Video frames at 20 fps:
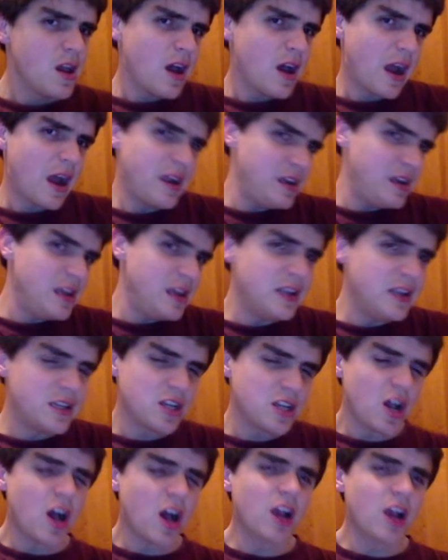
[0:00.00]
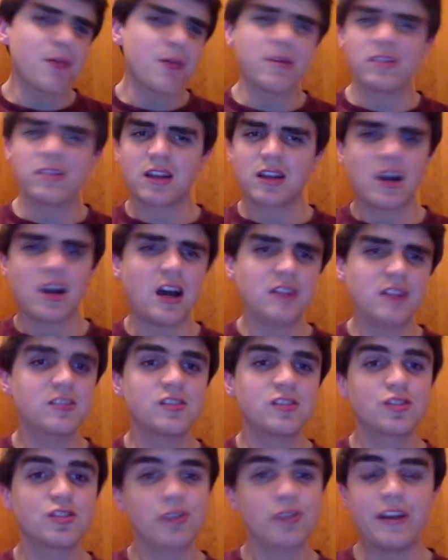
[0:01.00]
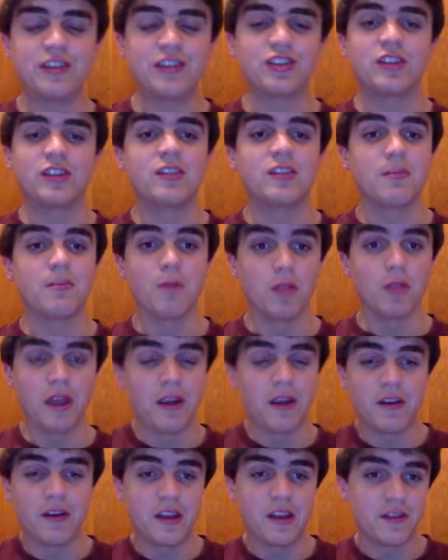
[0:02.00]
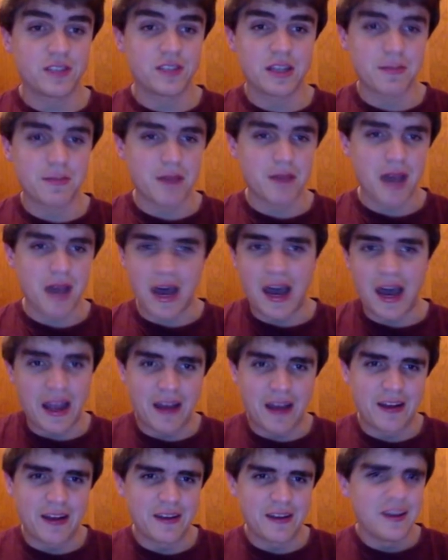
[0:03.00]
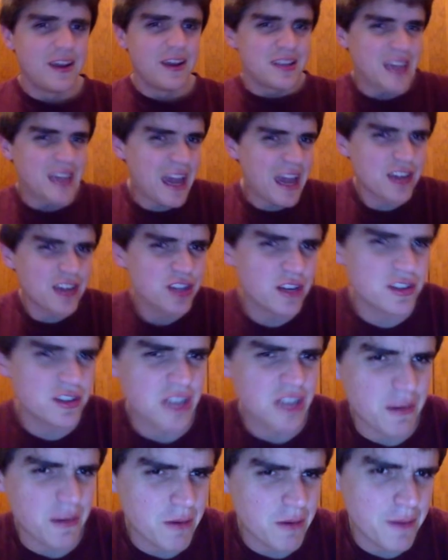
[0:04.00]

I need to talk about the concentration, the molarity of some ion to actually understand what a